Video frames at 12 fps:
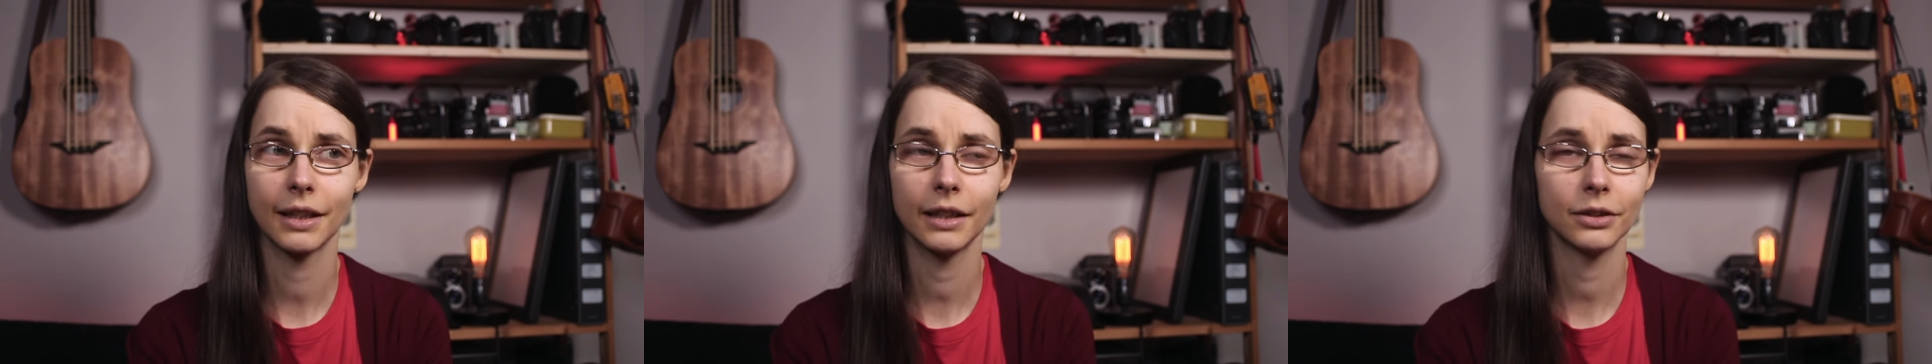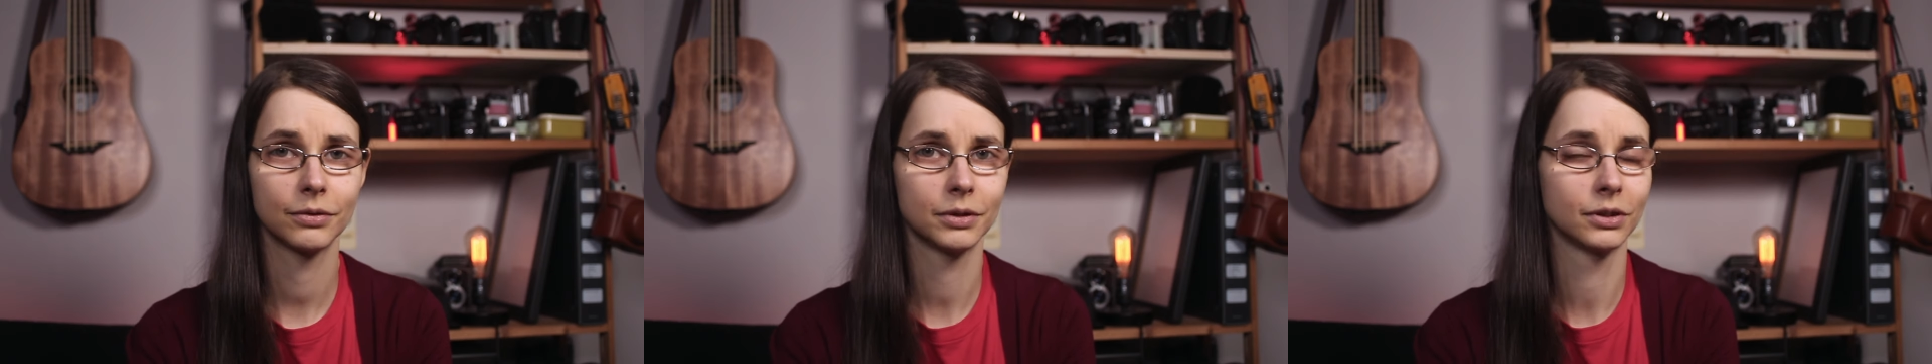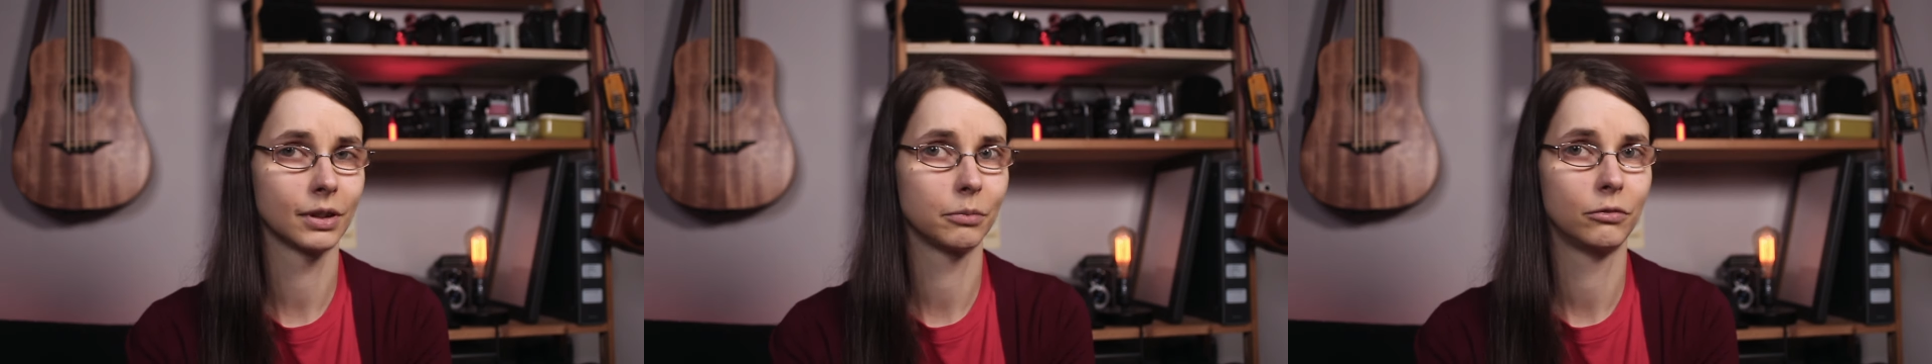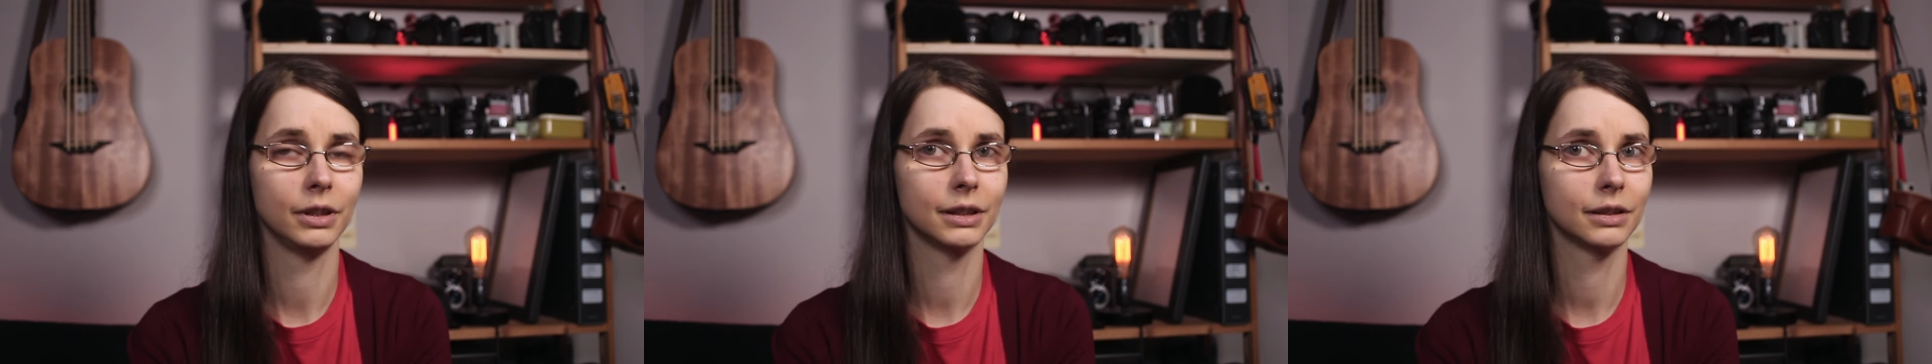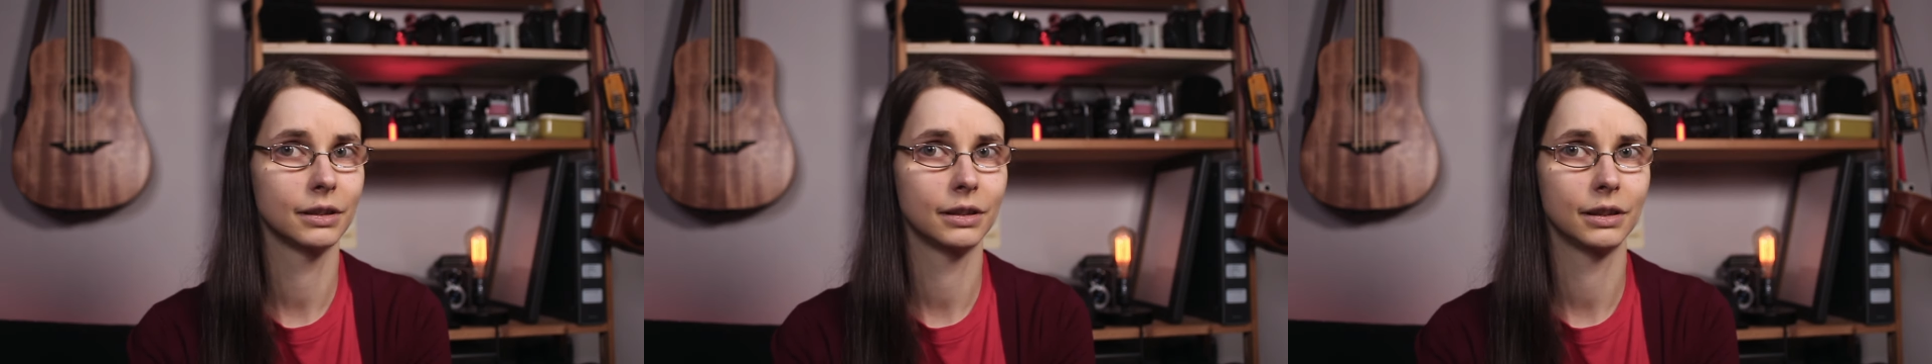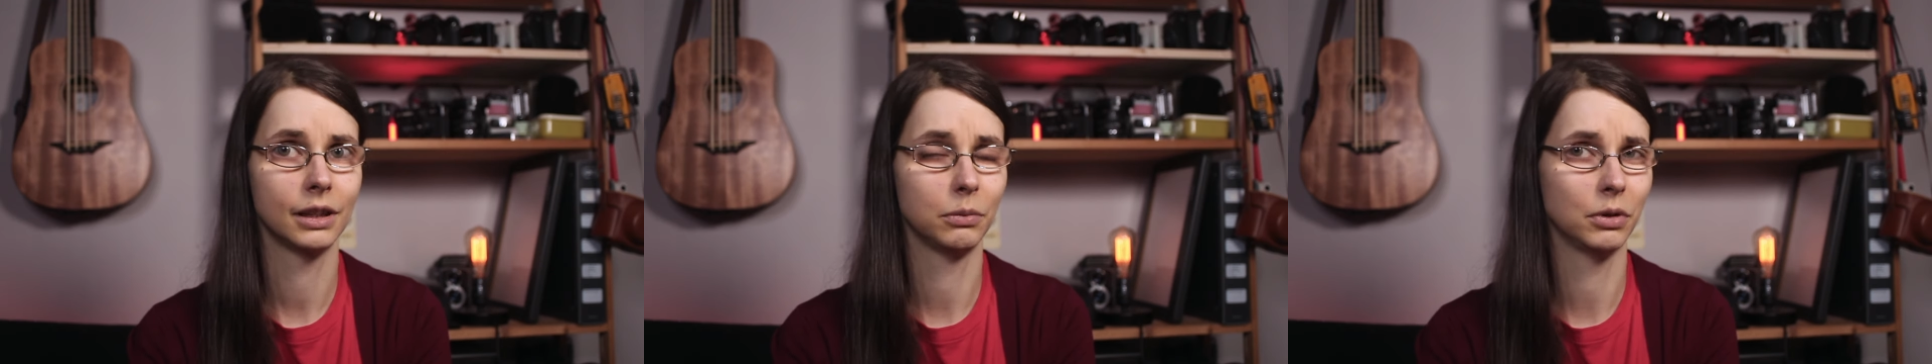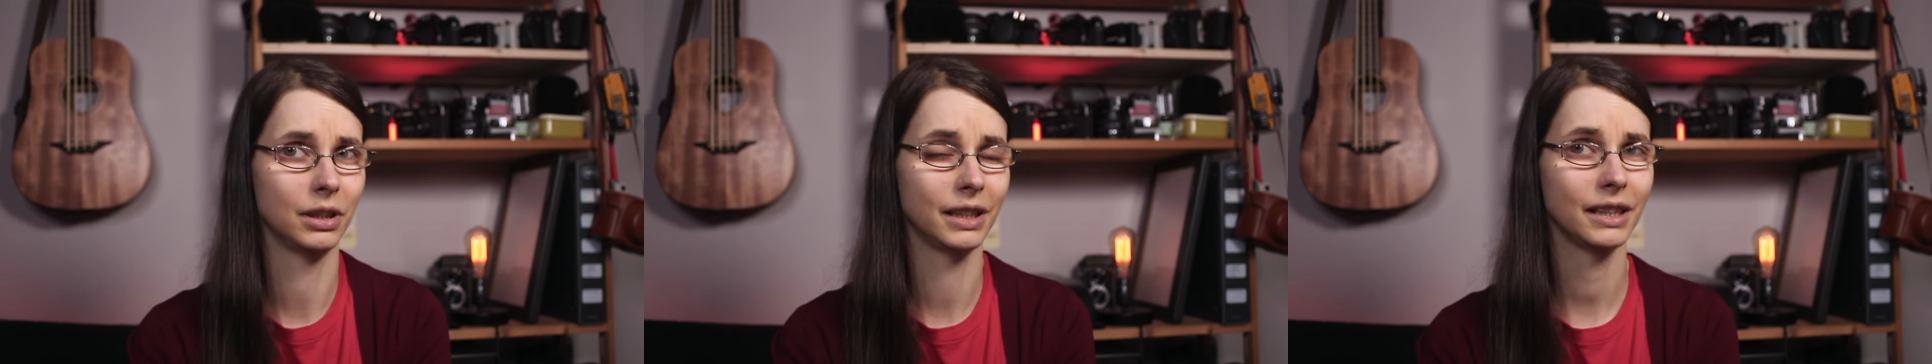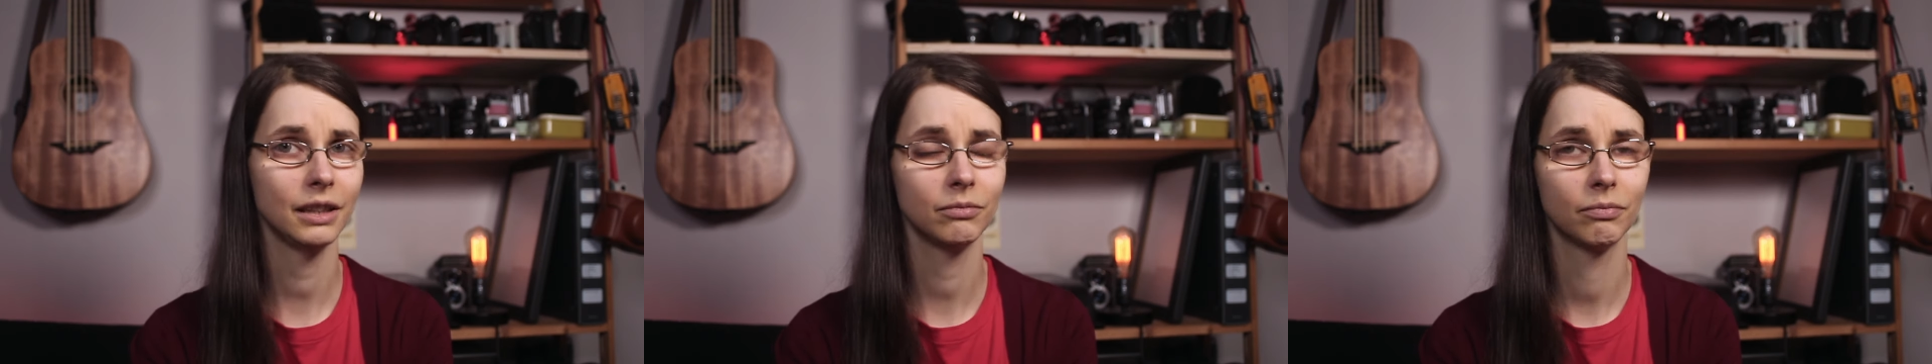case for some reason there
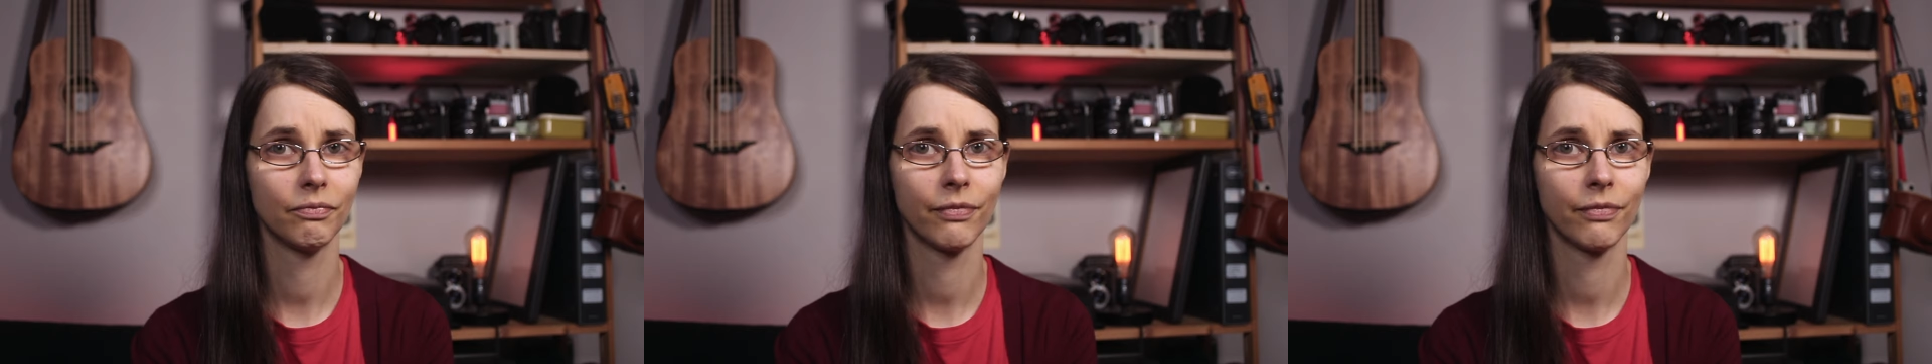weren't any.